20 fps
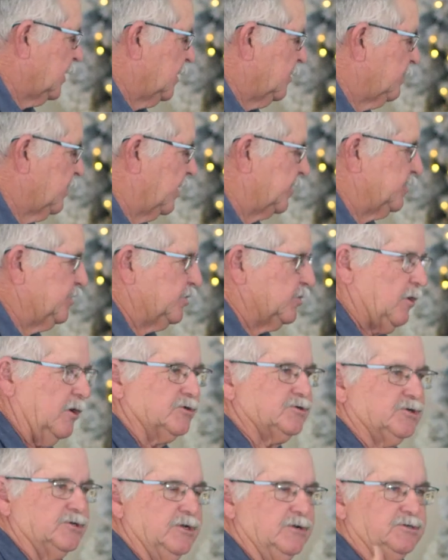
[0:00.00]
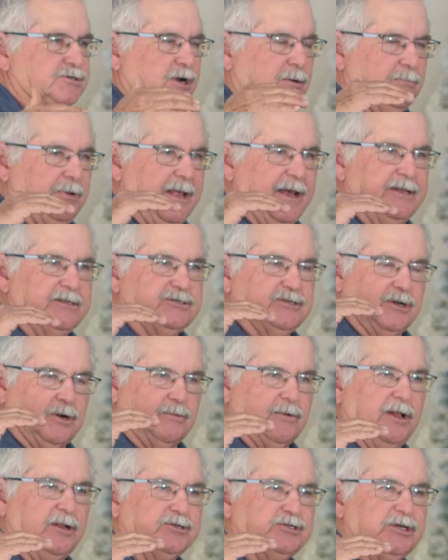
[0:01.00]
But you can also use it on plants that are
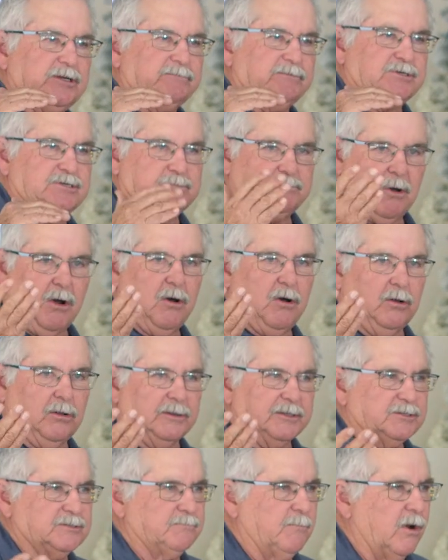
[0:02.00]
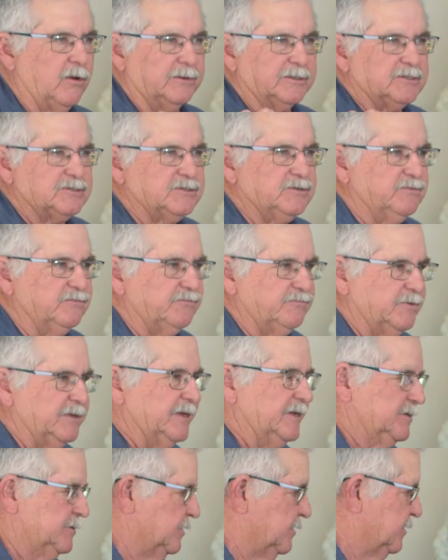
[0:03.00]
relatively small as 2
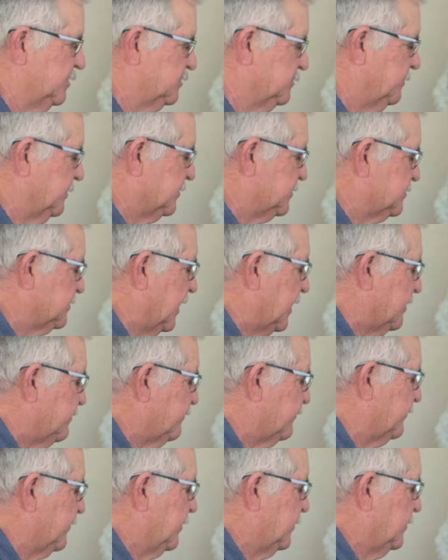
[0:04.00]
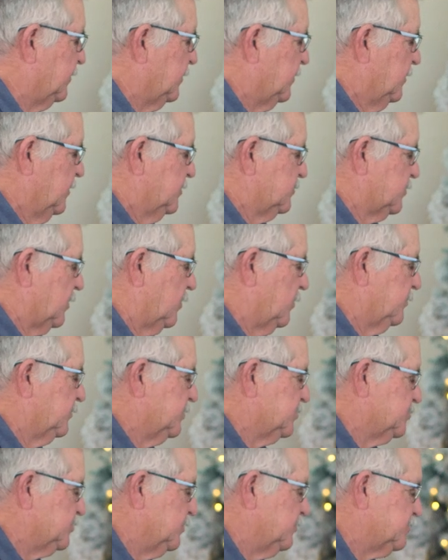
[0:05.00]
feet has been safe. So
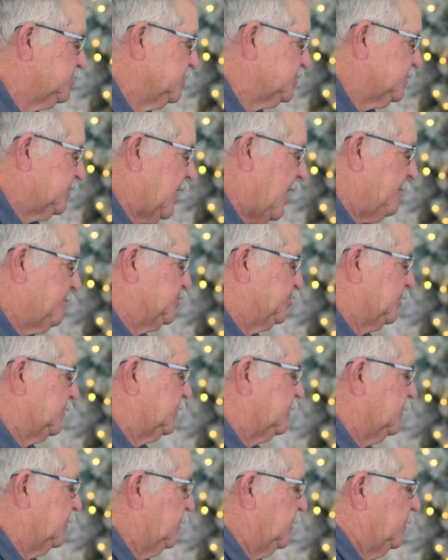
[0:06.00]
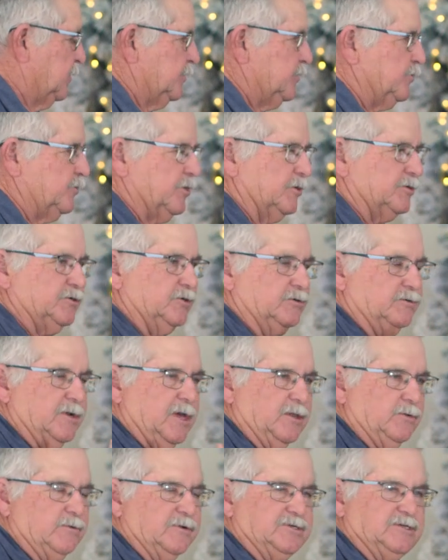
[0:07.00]
the Zeus is an option. You could do, in
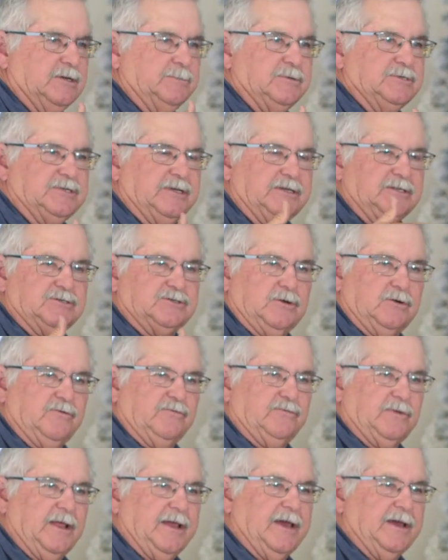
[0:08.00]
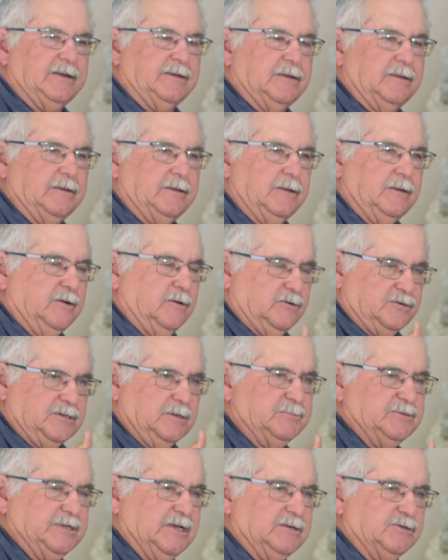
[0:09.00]
other words, Simazine Surfland,
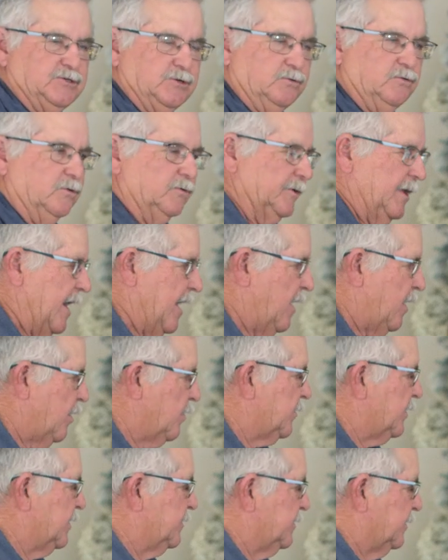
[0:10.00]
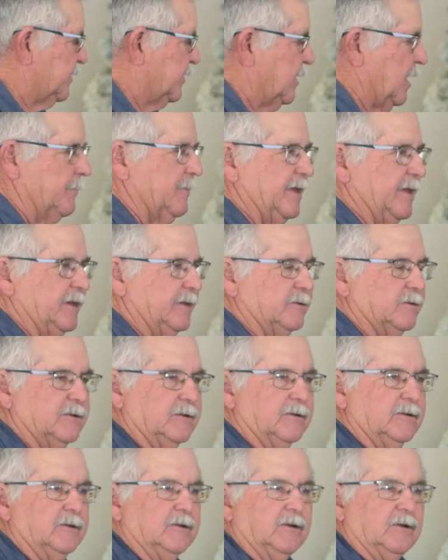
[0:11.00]
Simazine Dual now, and then come in
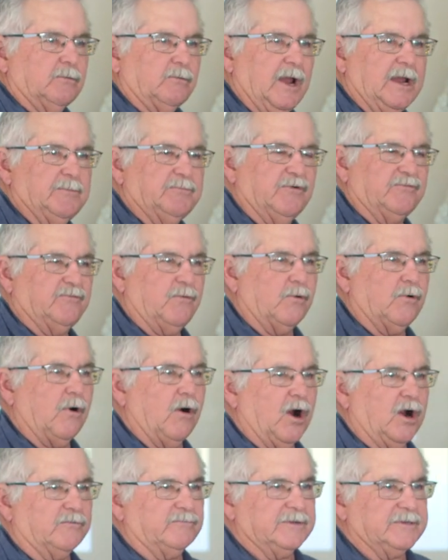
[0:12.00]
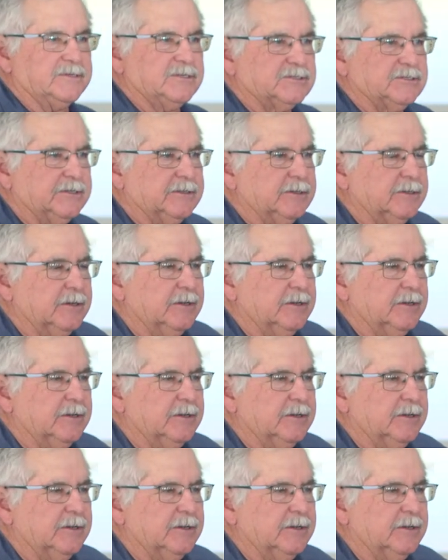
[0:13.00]
right before harvest,